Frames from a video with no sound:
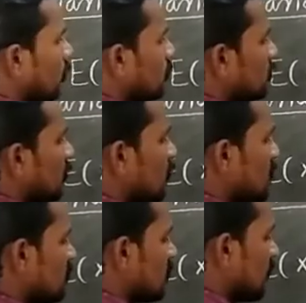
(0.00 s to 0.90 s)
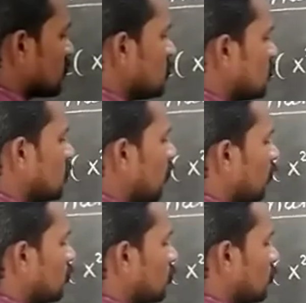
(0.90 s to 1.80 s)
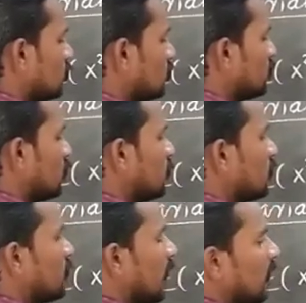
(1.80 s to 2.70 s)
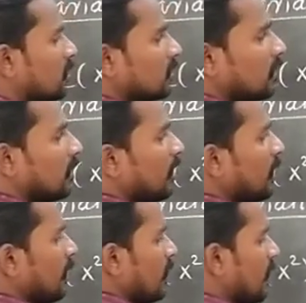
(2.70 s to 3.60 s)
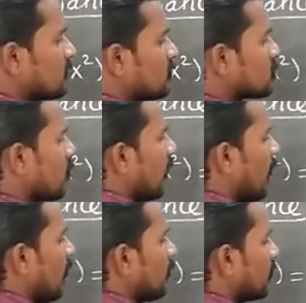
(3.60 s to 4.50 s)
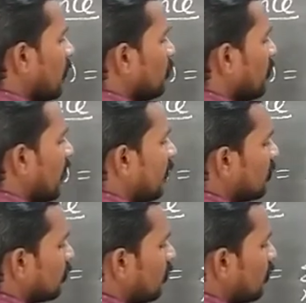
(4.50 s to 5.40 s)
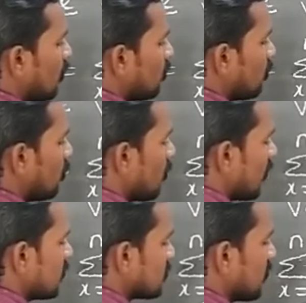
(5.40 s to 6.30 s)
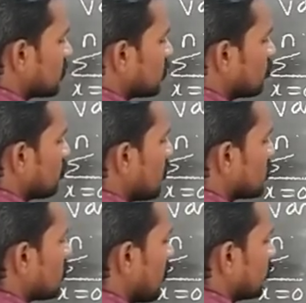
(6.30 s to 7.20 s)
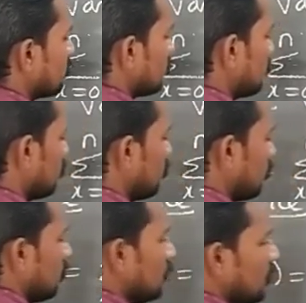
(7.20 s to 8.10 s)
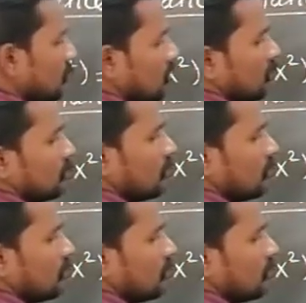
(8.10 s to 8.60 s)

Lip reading: summation x is equal to 0 to n, x square can be written in the form of minus x plus x. So